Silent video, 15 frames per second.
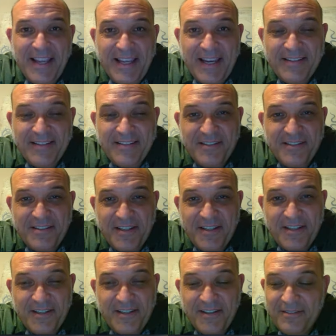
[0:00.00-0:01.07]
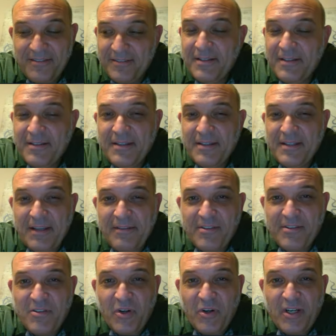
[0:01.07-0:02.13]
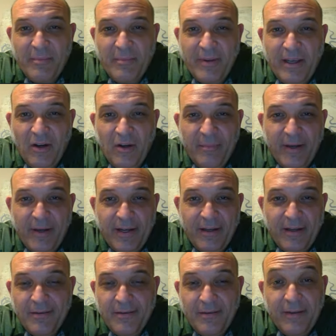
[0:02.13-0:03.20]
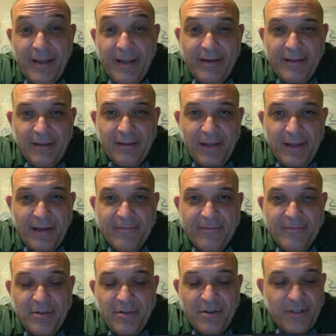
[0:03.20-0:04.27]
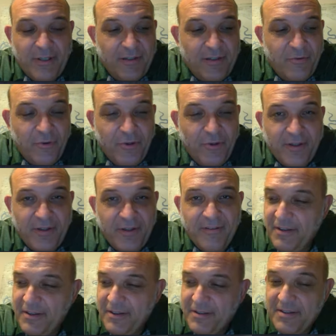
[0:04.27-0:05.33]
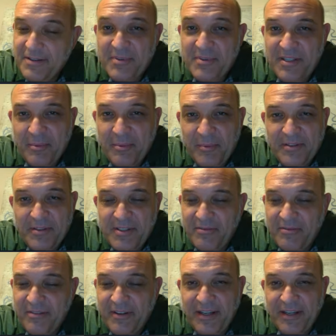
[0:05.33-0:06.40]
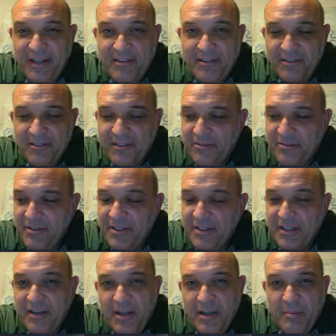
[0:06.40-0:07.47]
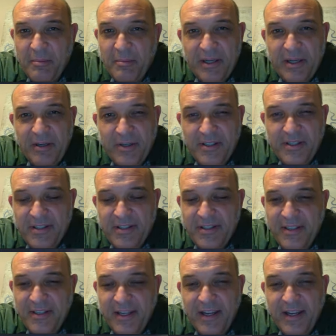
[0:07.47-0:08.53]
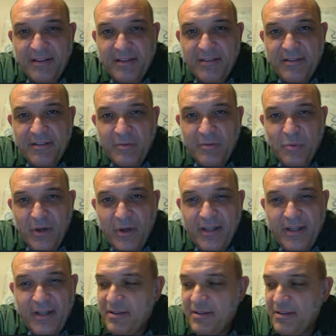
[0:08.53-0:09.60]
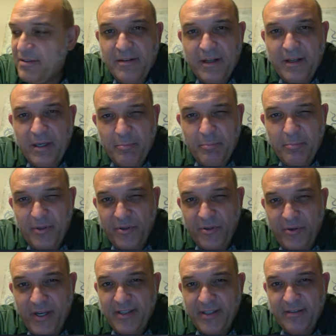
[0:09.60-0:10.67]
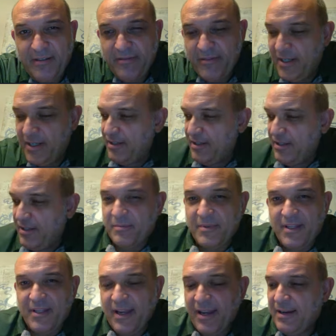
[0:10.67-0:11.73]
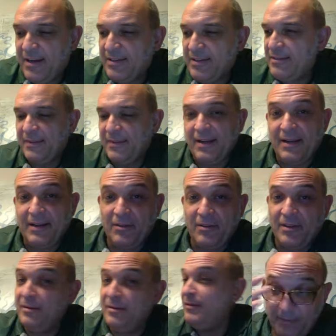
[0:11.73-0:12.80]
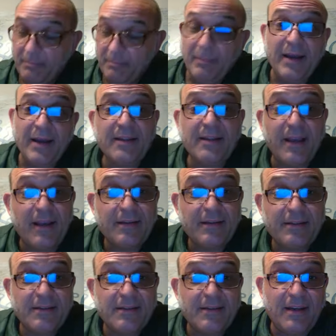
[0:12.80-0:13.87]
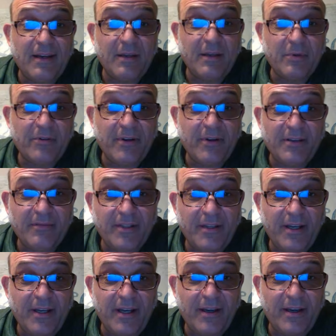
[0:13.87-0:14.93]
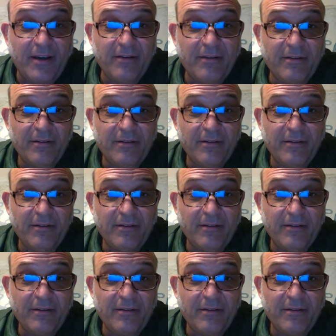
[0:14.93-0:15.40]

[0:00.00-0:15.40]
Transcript: Hey guys, it's Gene here. Thank you for joining me on my late in life journey towards some semblance of financial literacy. My question today is what is a progressive income tax? I know that my tax is getting progressively higher.